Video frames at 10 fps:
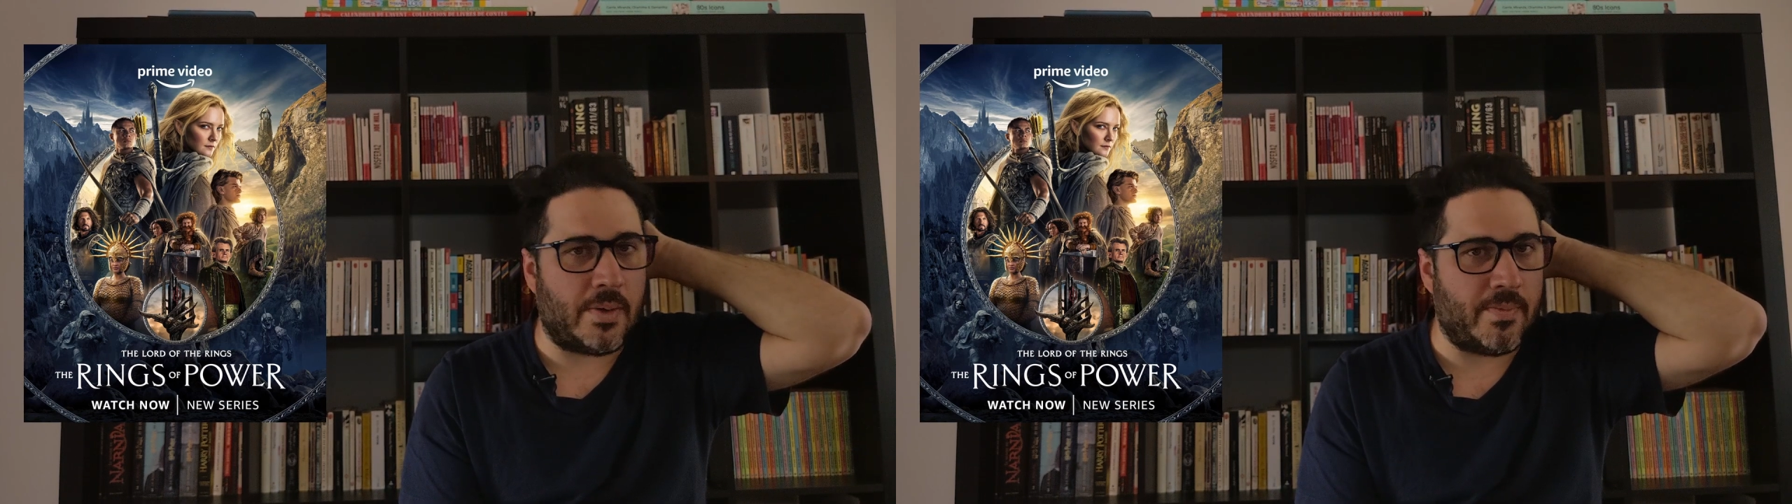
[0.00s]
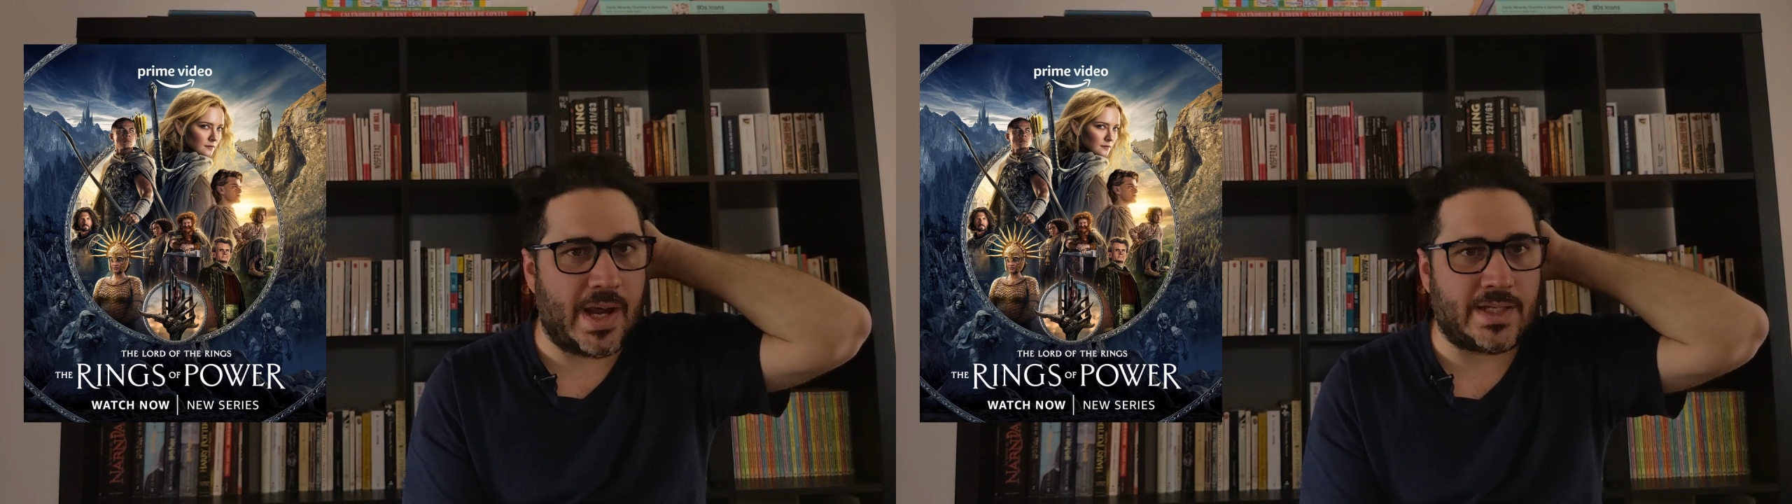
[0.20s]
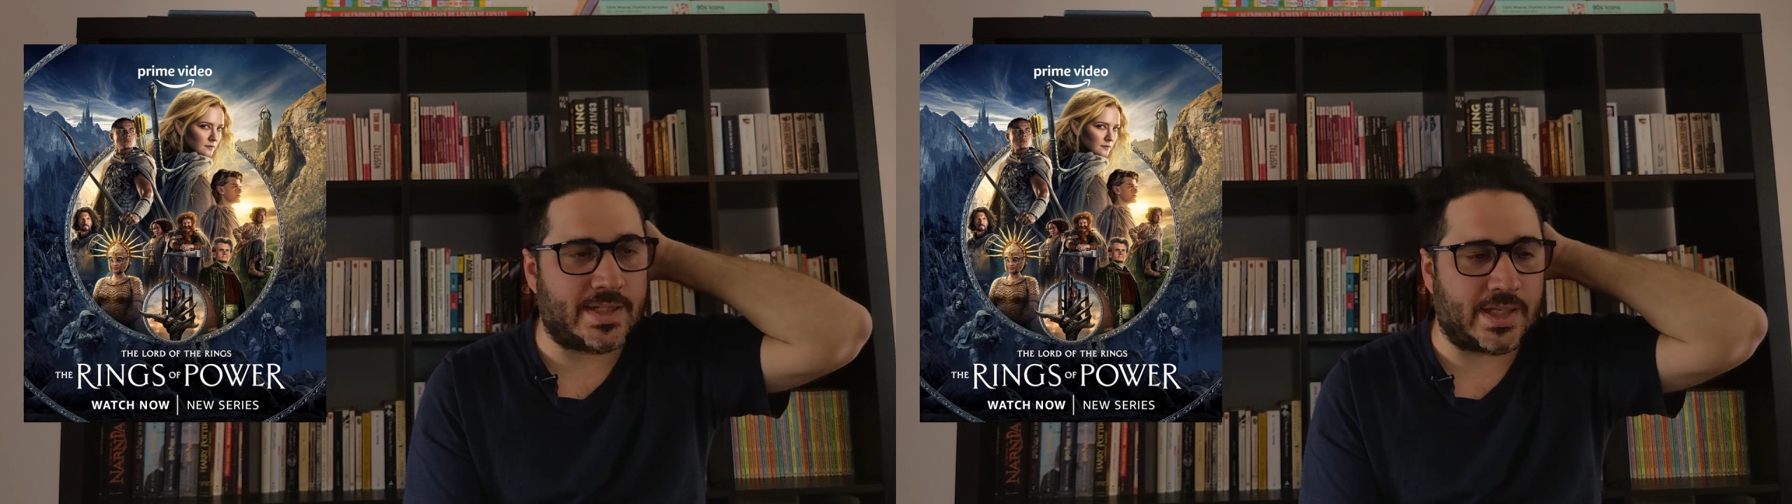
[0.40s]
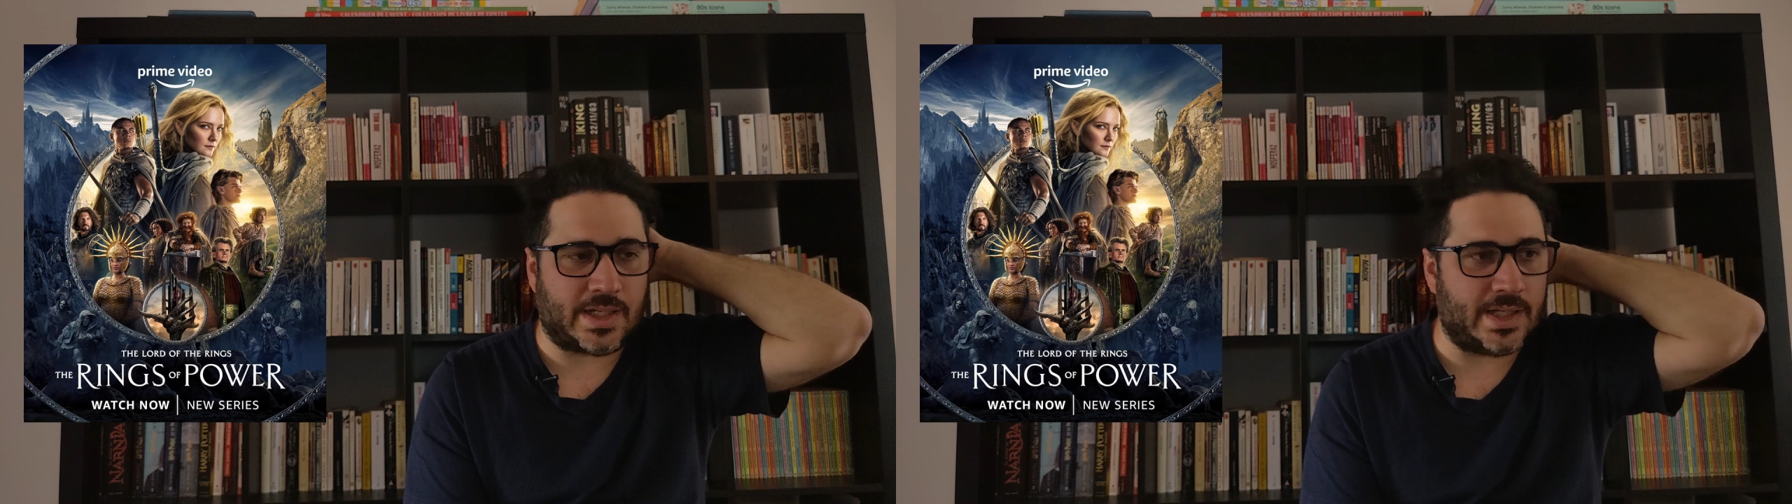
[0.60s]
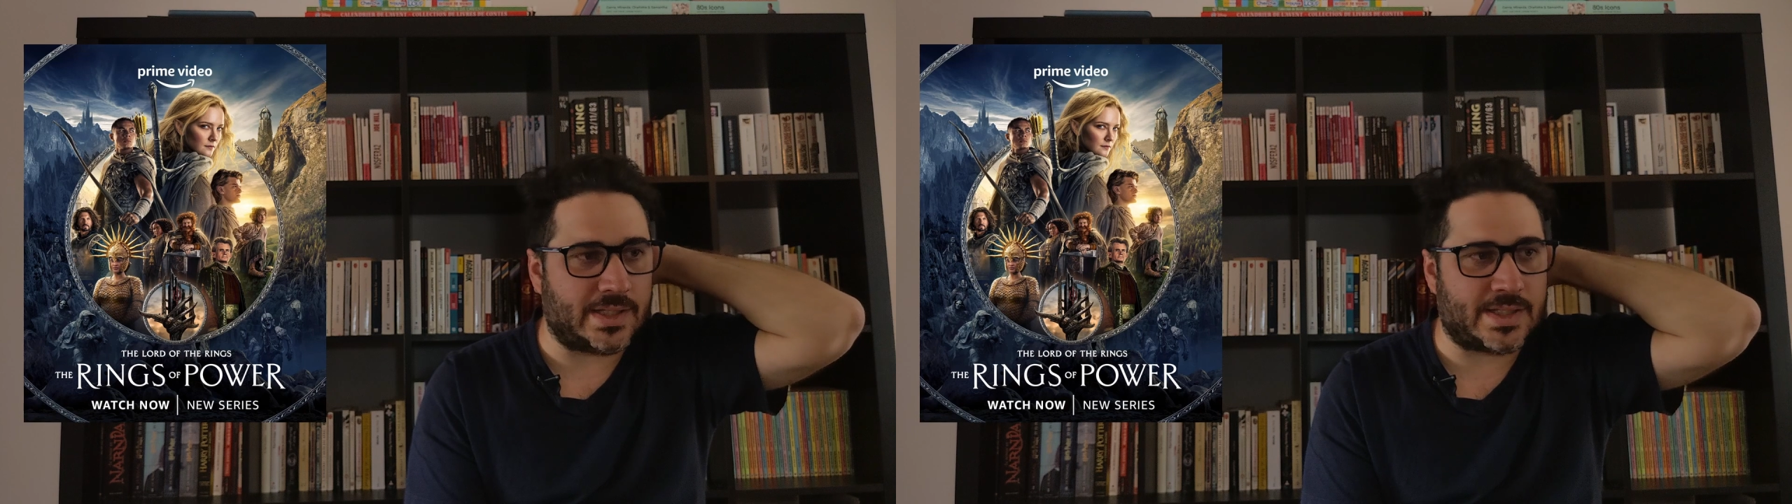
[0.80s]

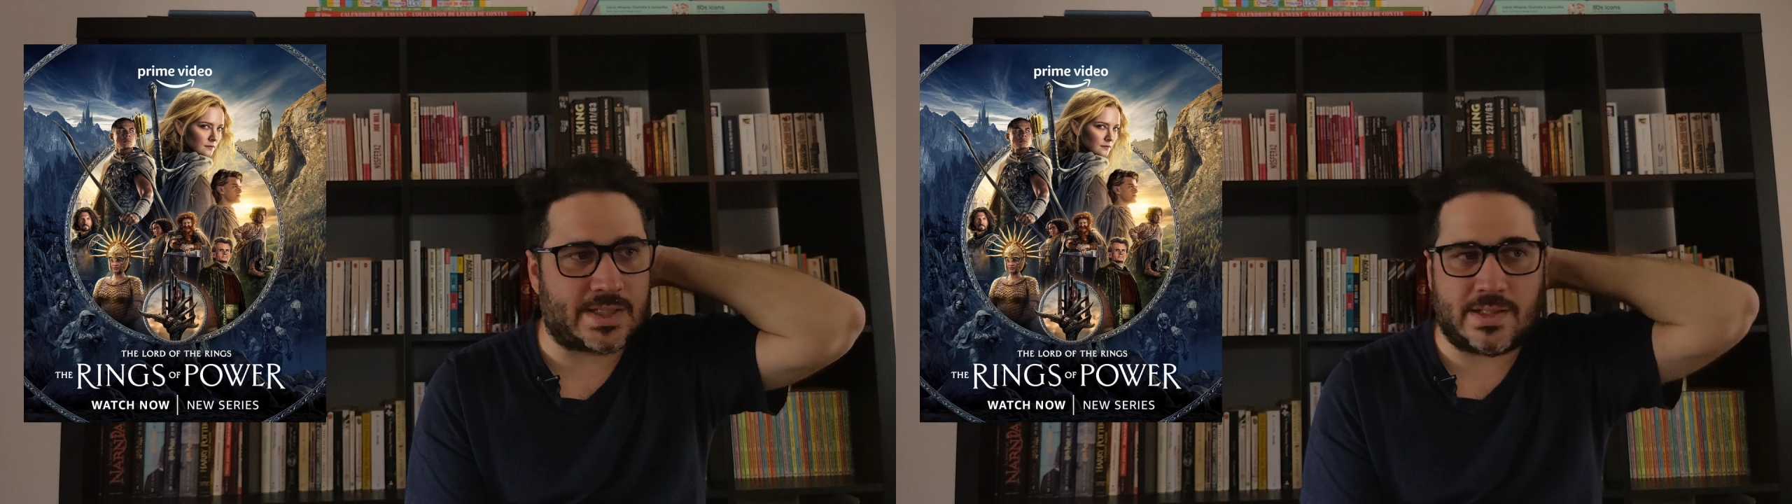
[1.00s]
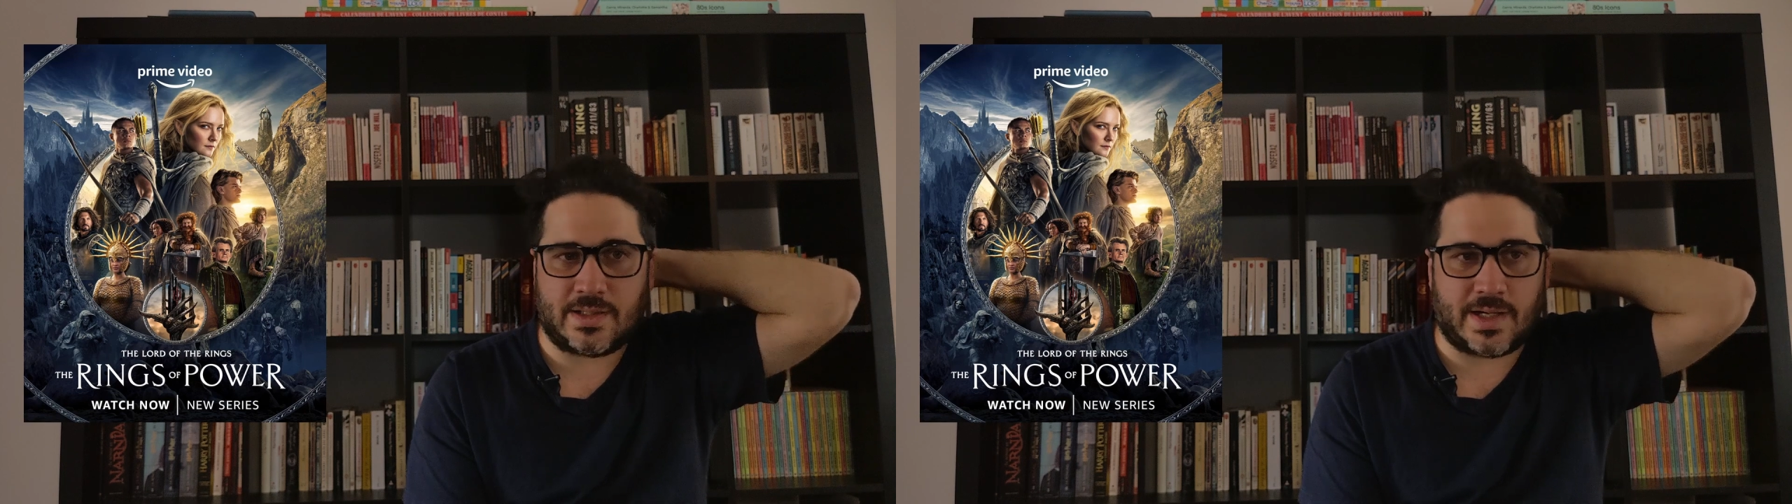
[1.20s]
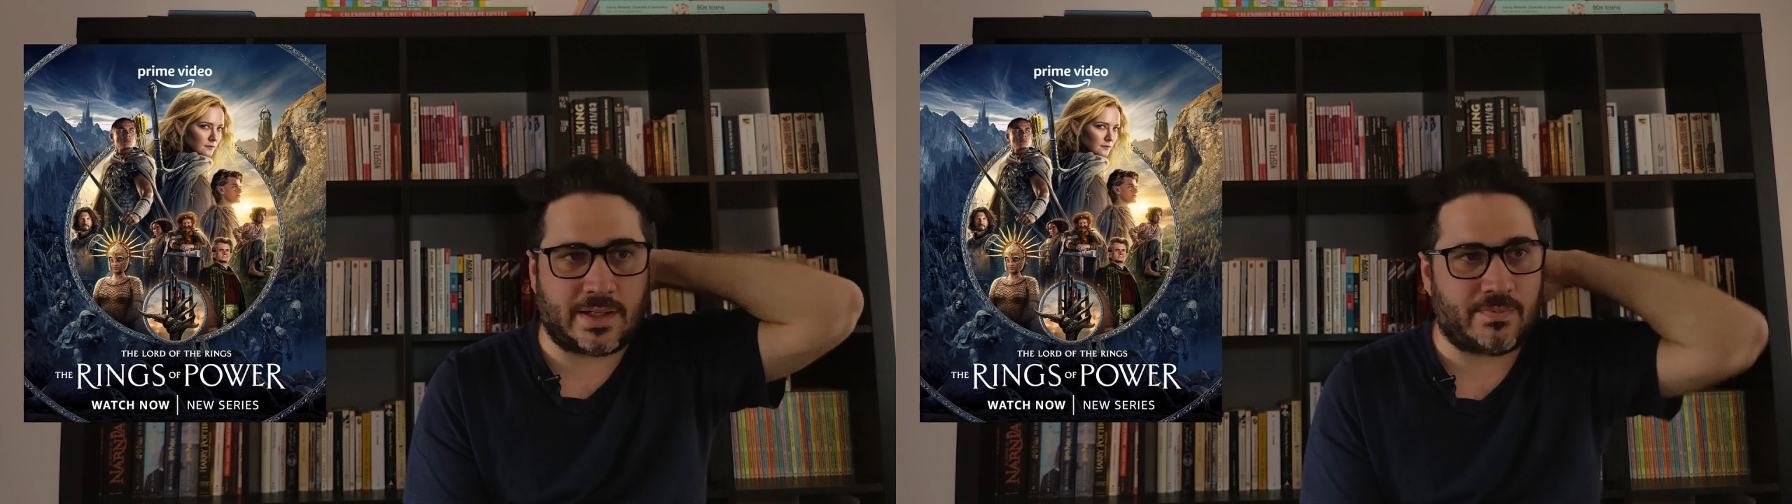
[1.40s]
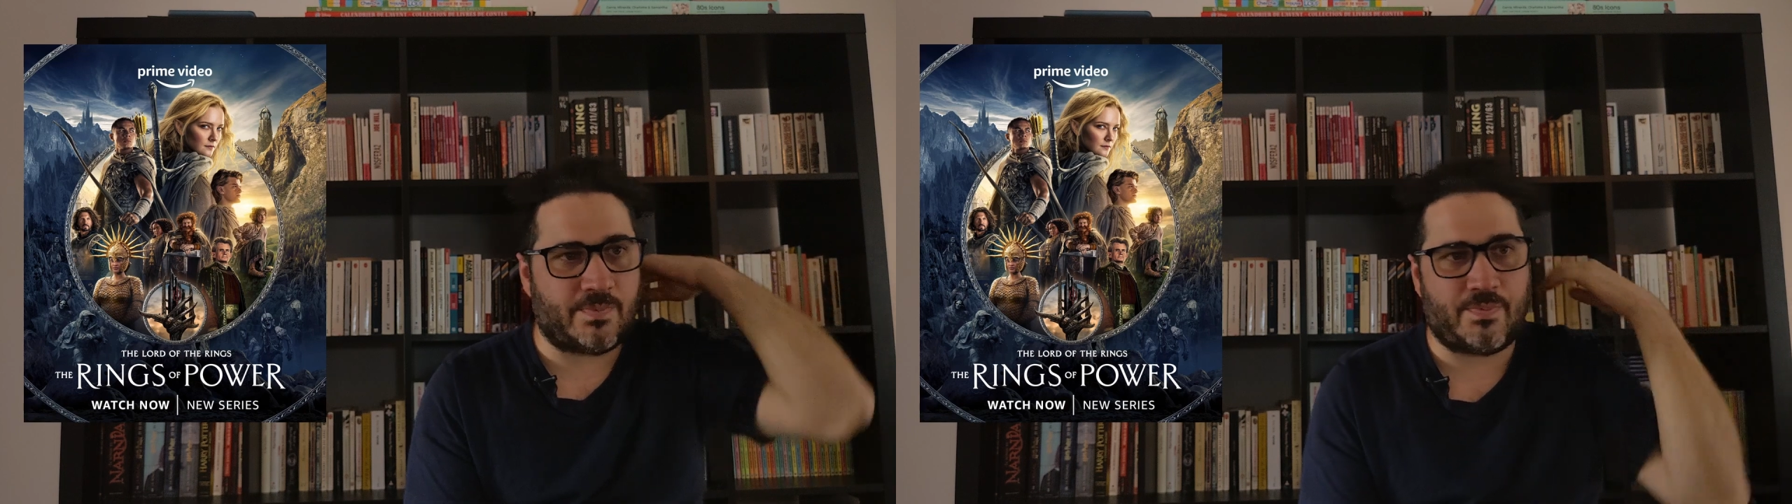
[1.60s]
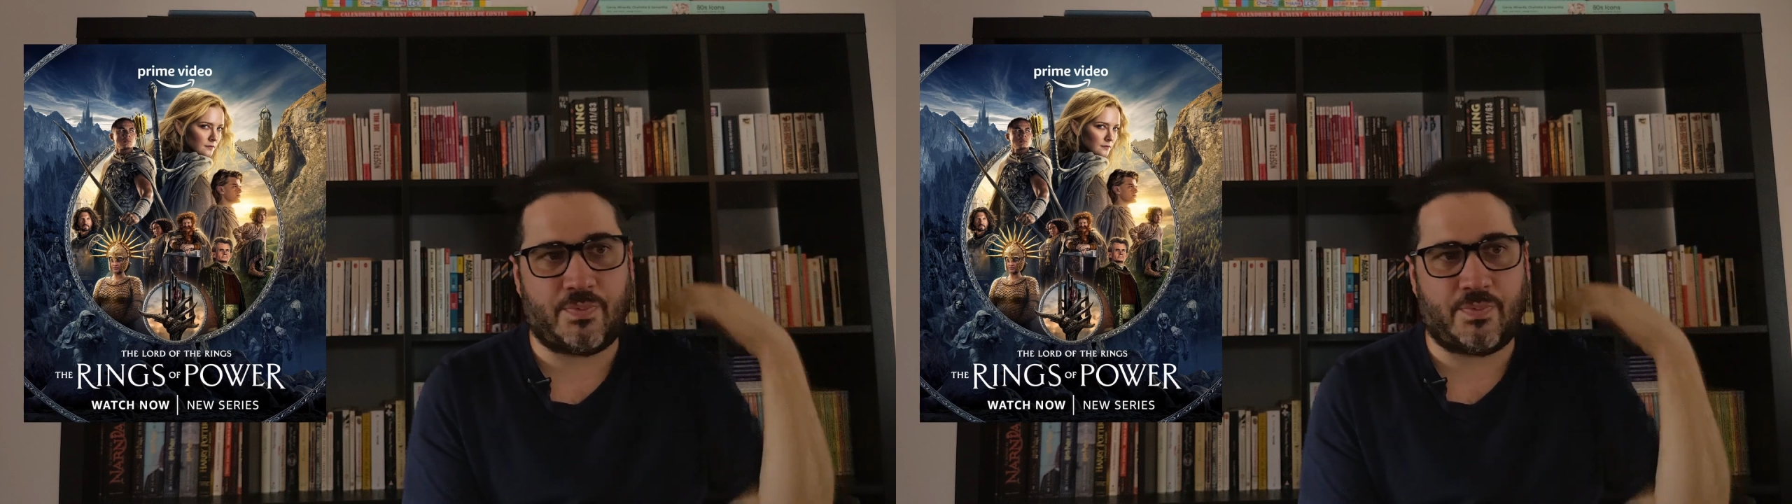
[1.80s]
amazing it's like